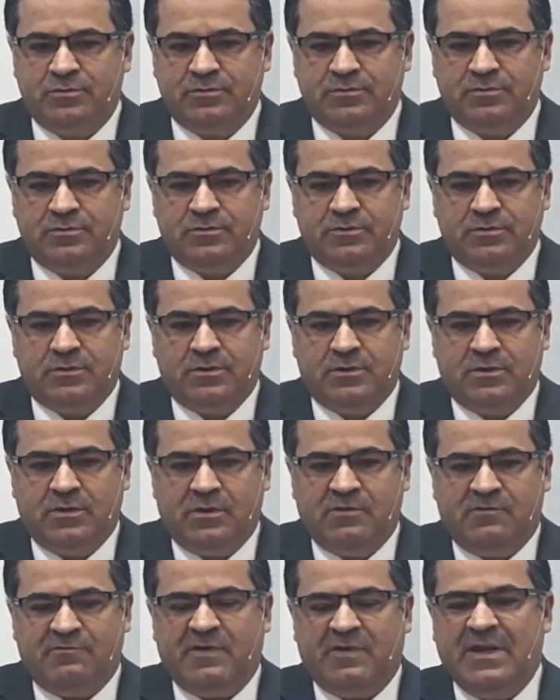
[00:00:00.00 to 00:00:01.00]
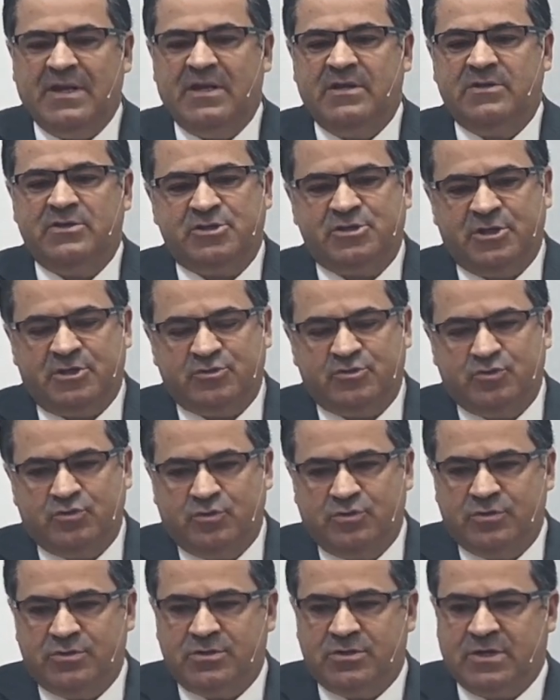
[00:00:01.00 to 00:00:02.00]
with our waist
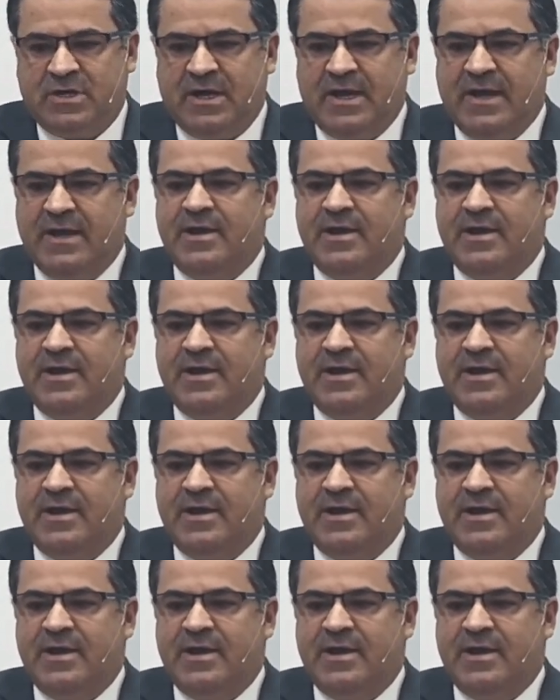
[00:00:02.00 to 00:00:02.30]
girded.